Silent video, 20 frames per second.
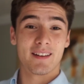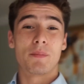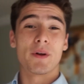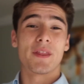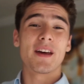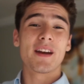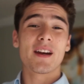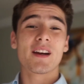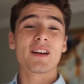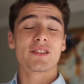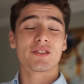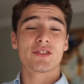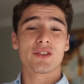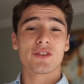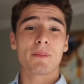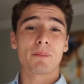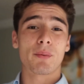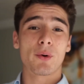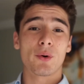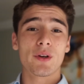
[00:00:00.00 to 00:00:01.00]
But then at a
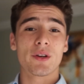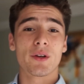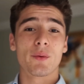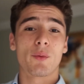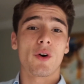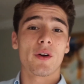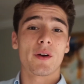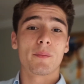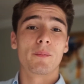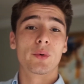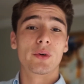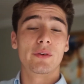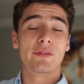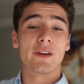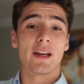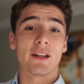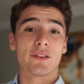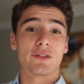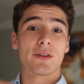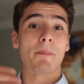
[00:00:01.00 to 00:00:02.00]
certain point, you want to move
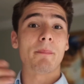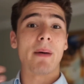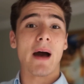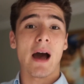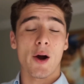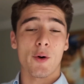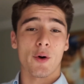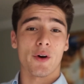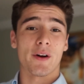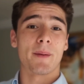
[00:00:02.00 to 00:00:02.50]
into power.